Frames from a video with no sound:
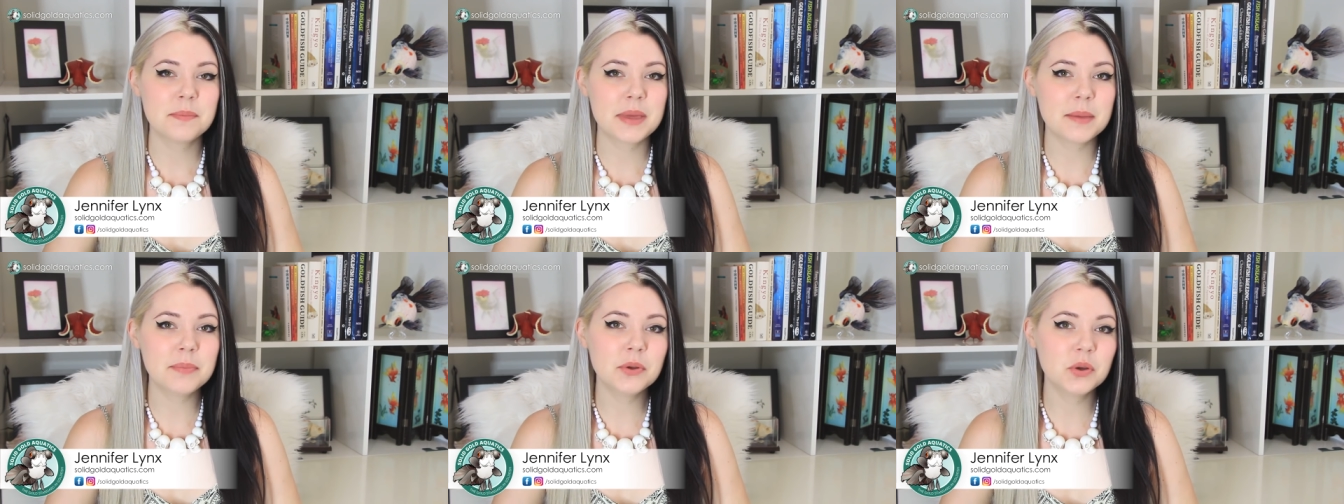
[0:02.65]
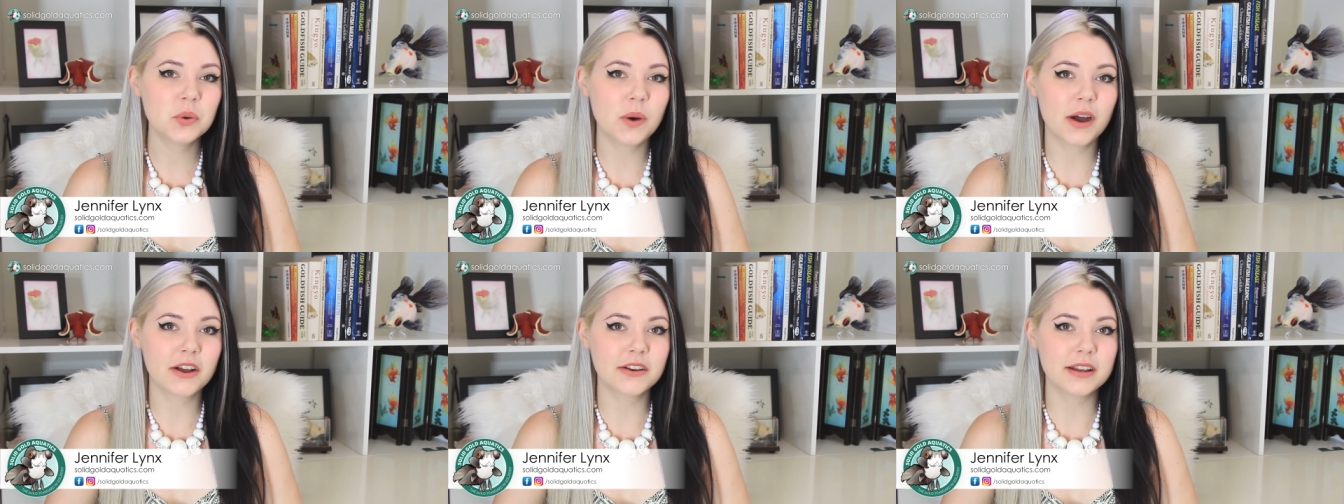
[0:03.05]
People
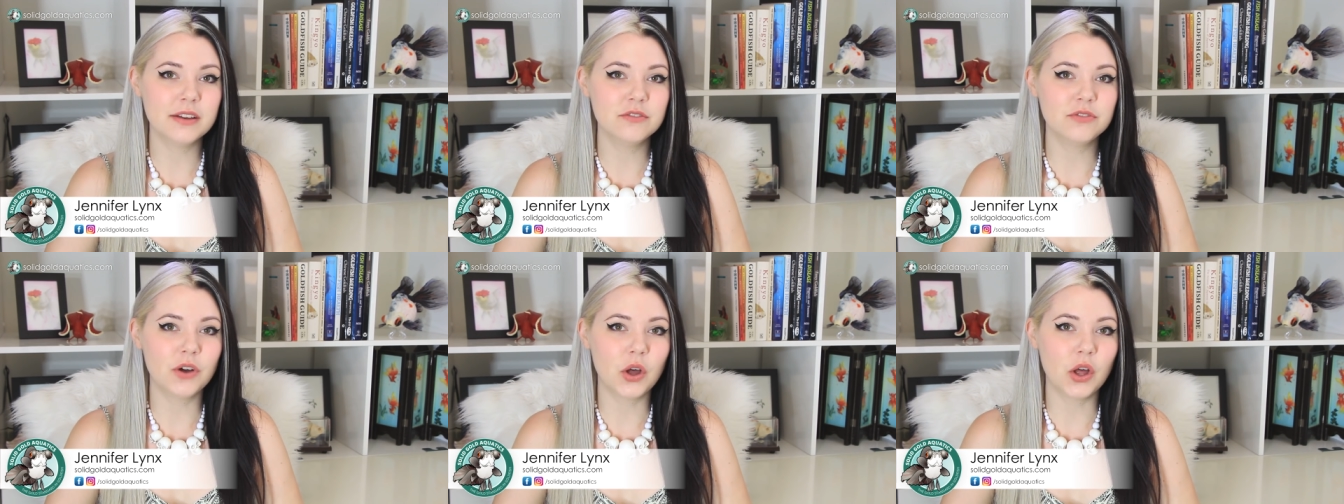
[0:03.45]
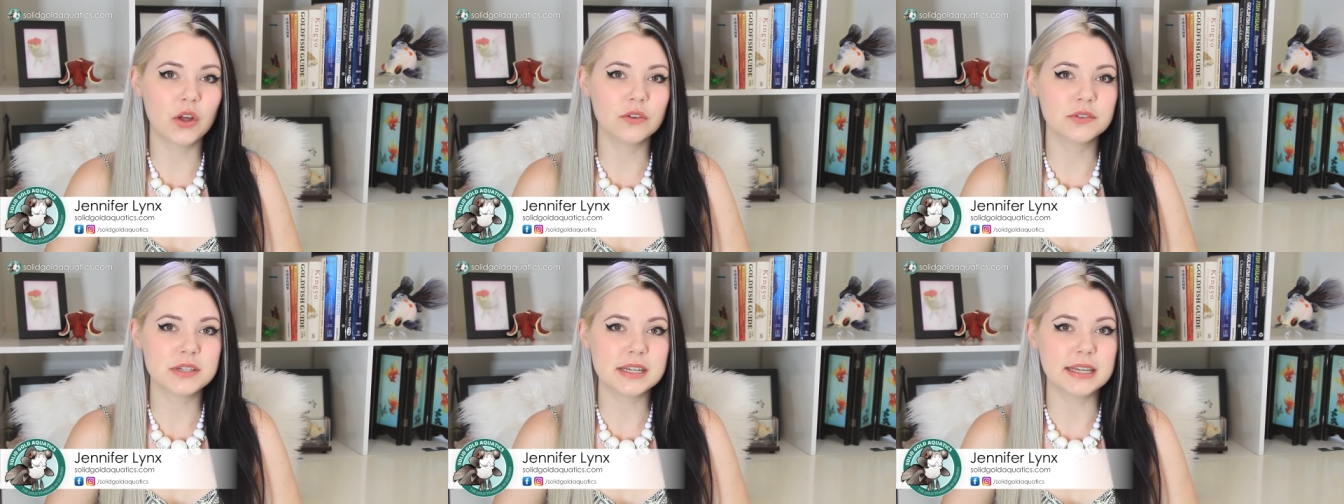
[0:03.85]
who aren't
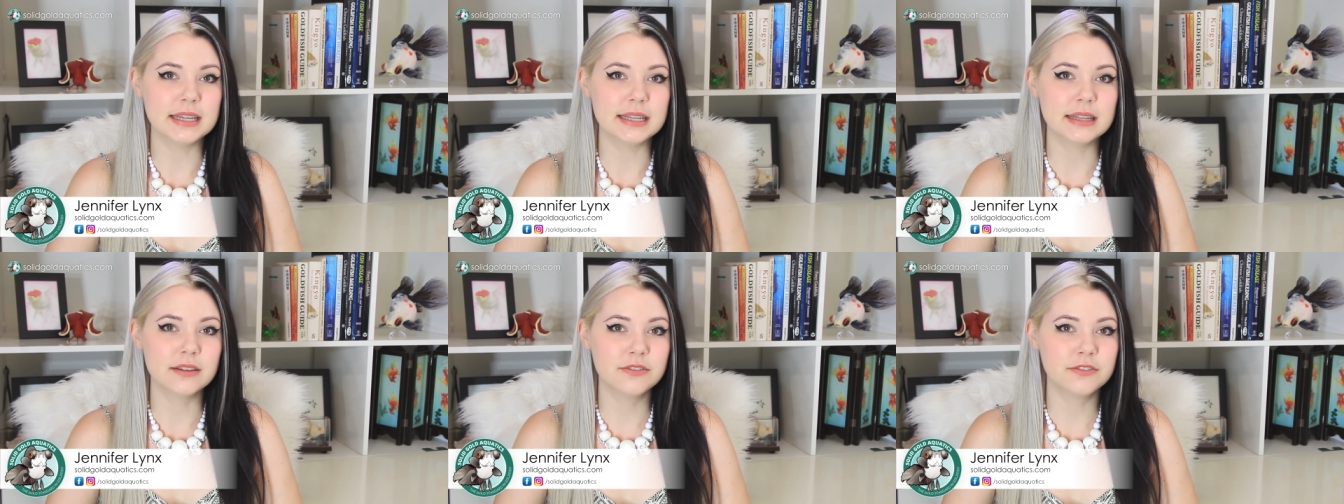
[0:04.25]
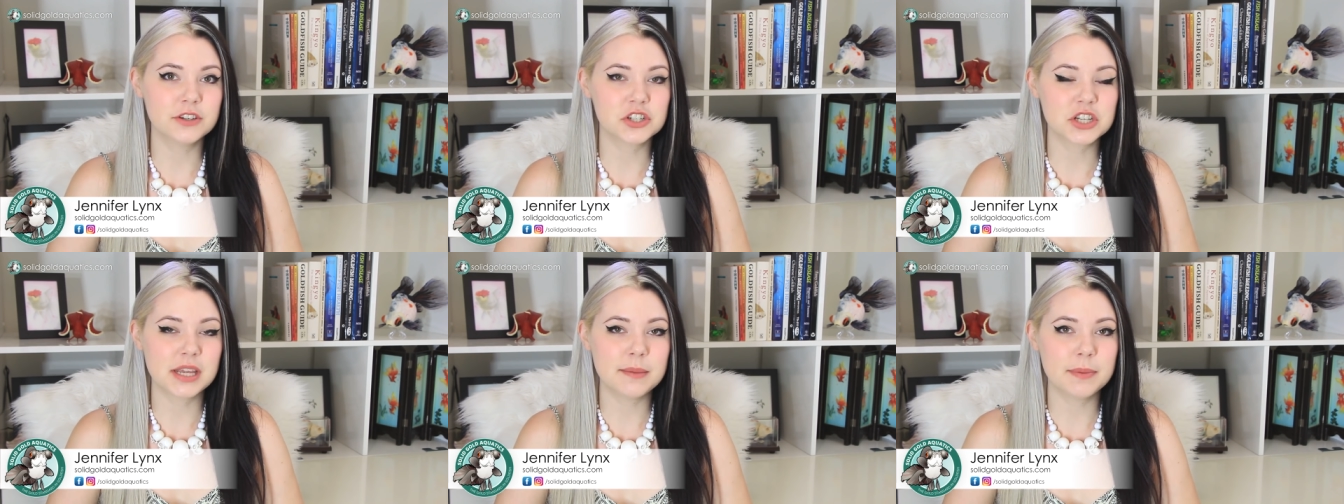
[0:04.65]
involved in the
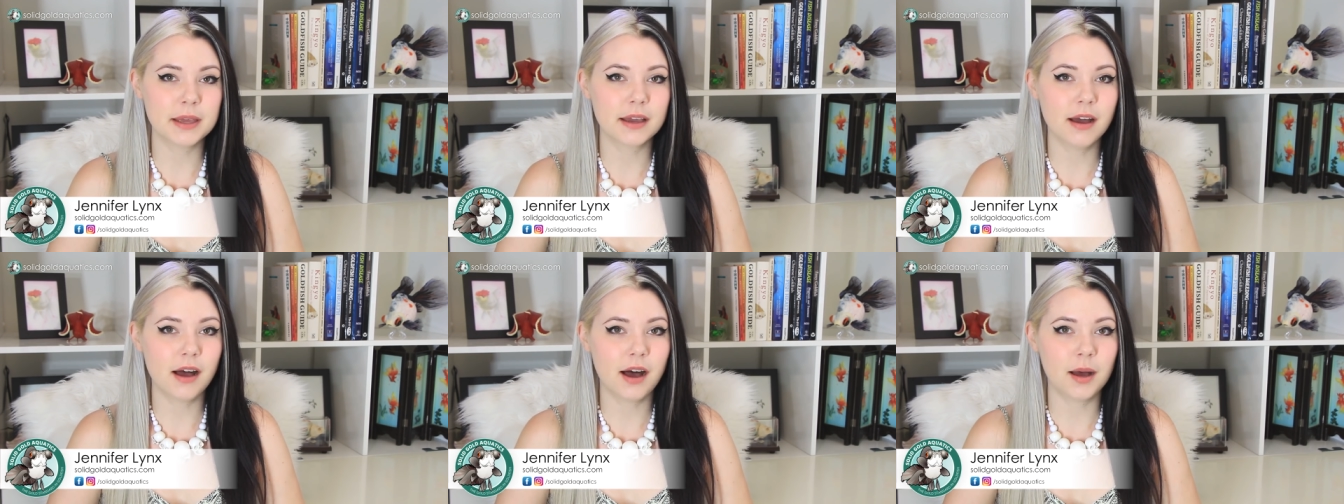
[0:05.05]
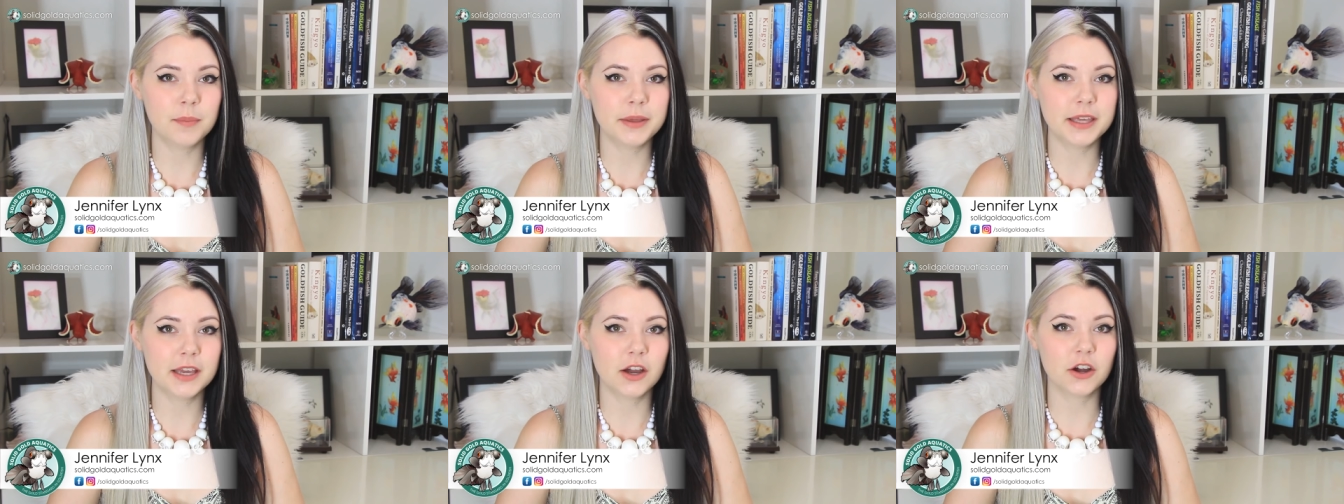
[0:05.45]
fish keeping
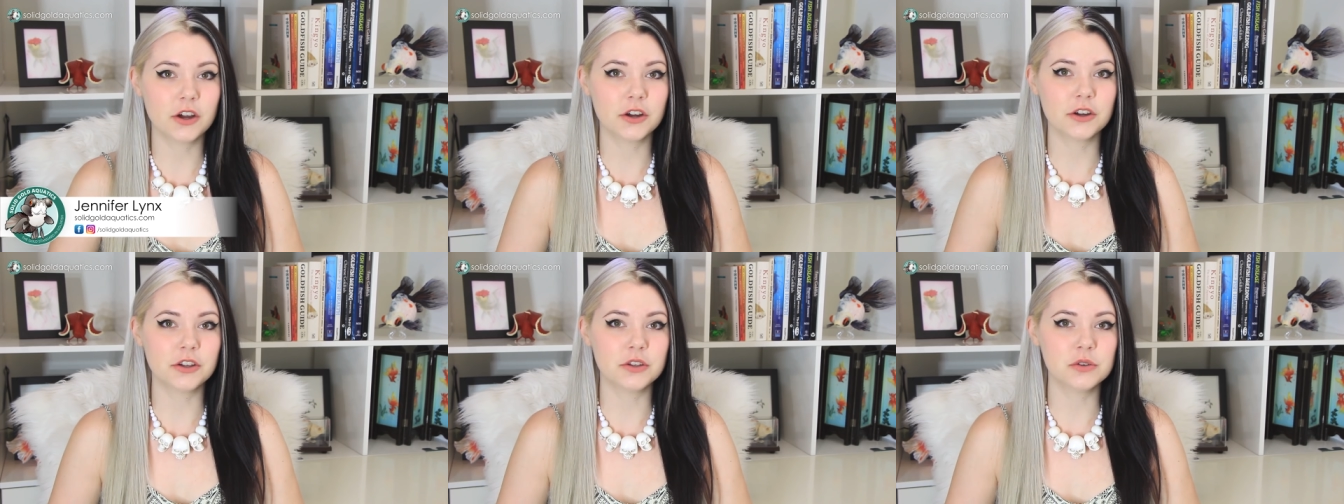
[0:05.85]
hobby are